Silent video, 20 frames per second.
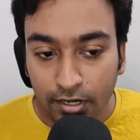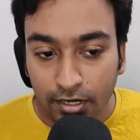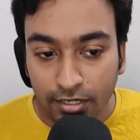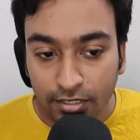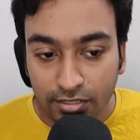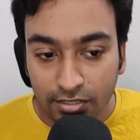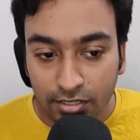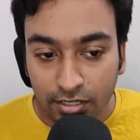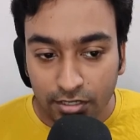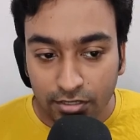
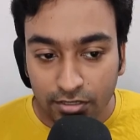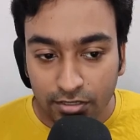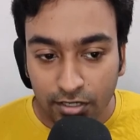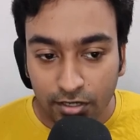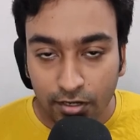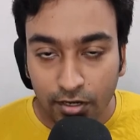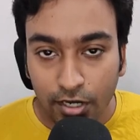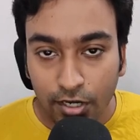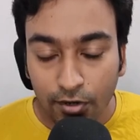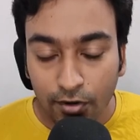instruction
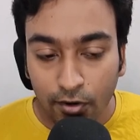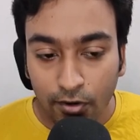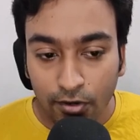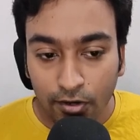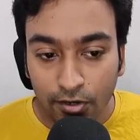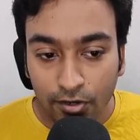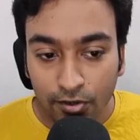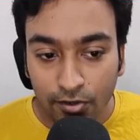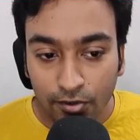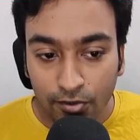in order
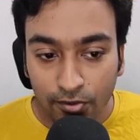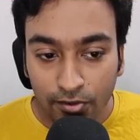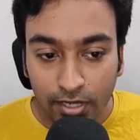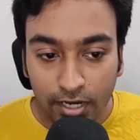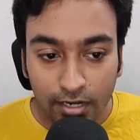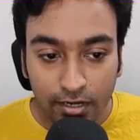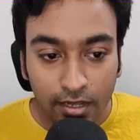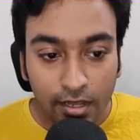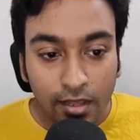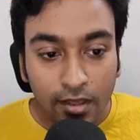to do that
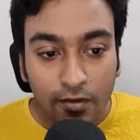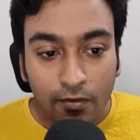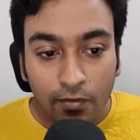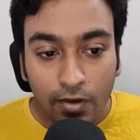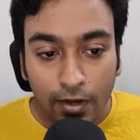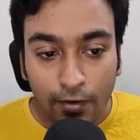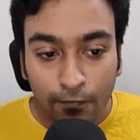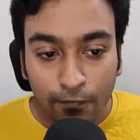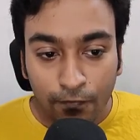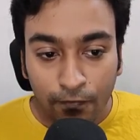
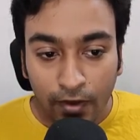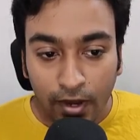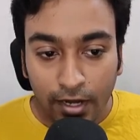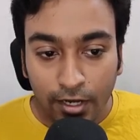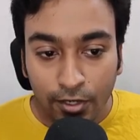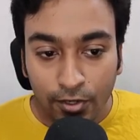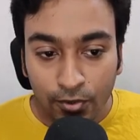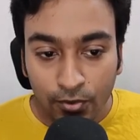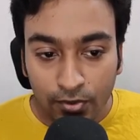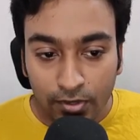if i
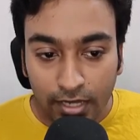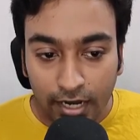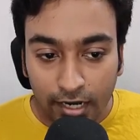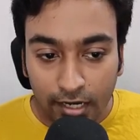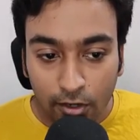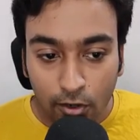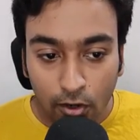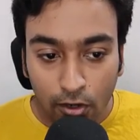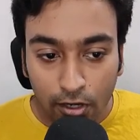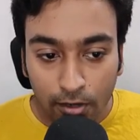do that
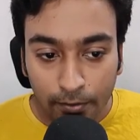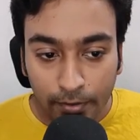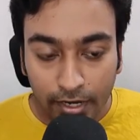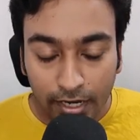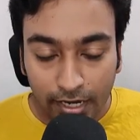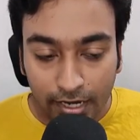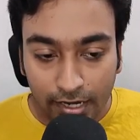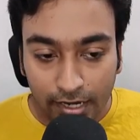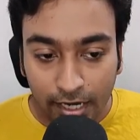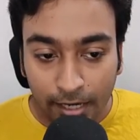
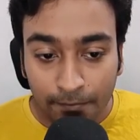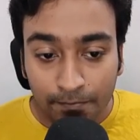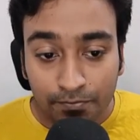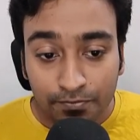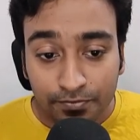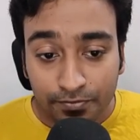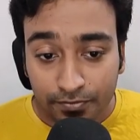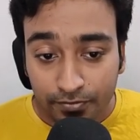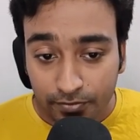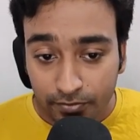automatically
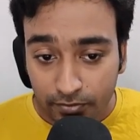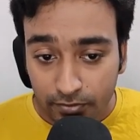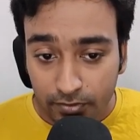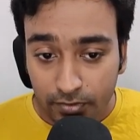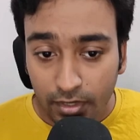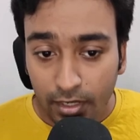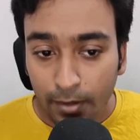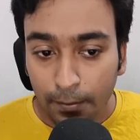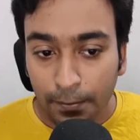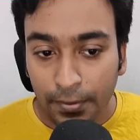
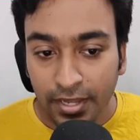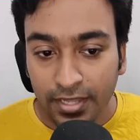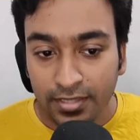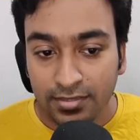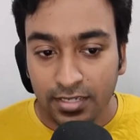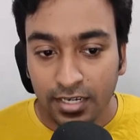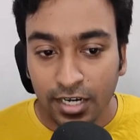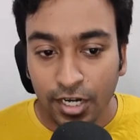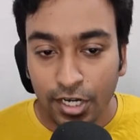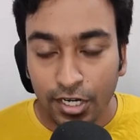pasting
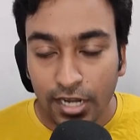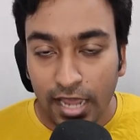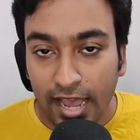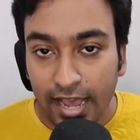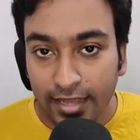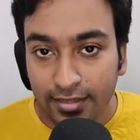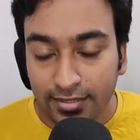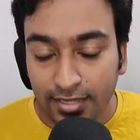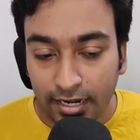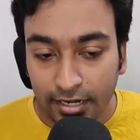it
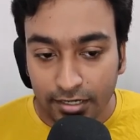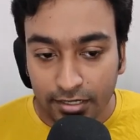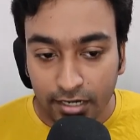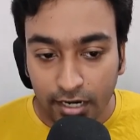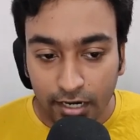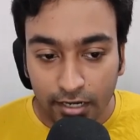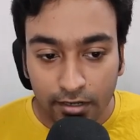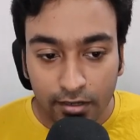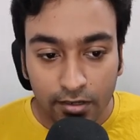as I done.